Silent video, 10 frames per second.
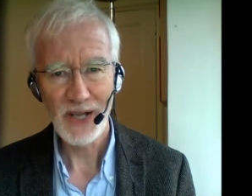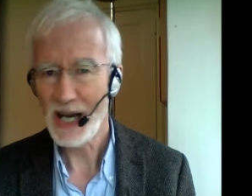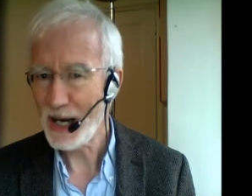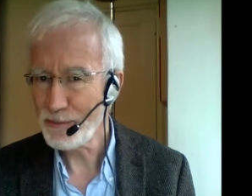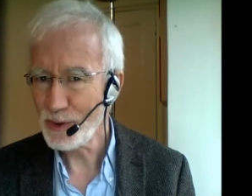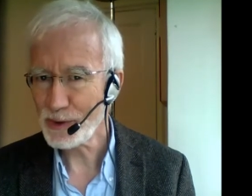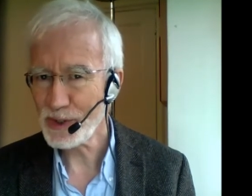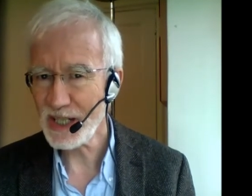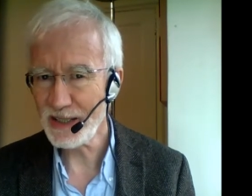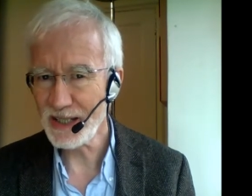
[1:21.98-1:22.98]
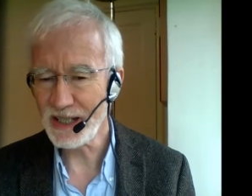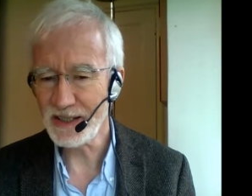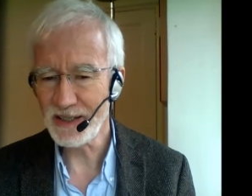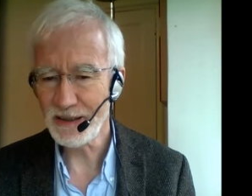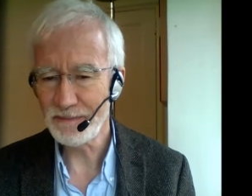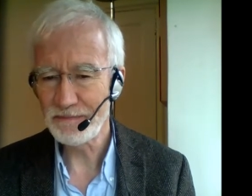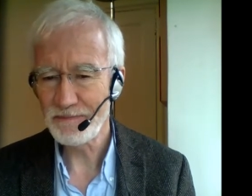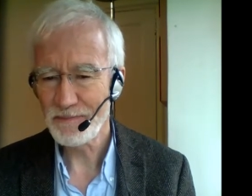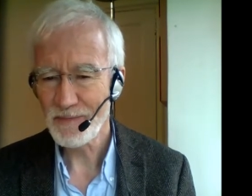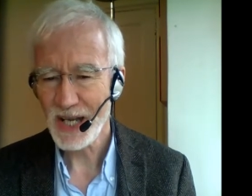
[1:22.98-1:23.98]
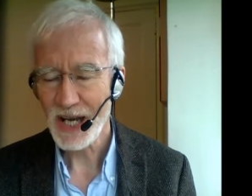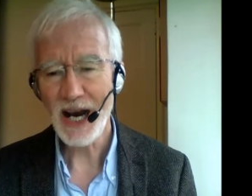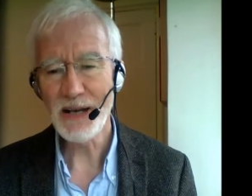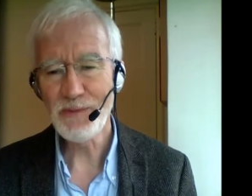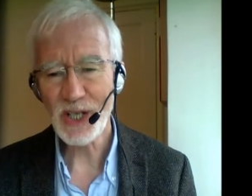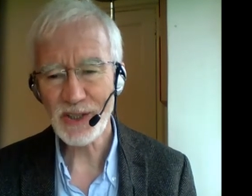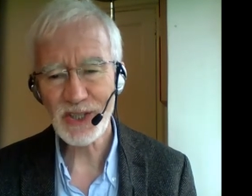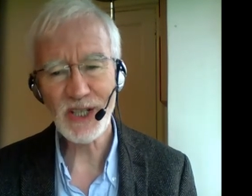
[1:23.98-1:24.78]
I'm not selling anything. I'm just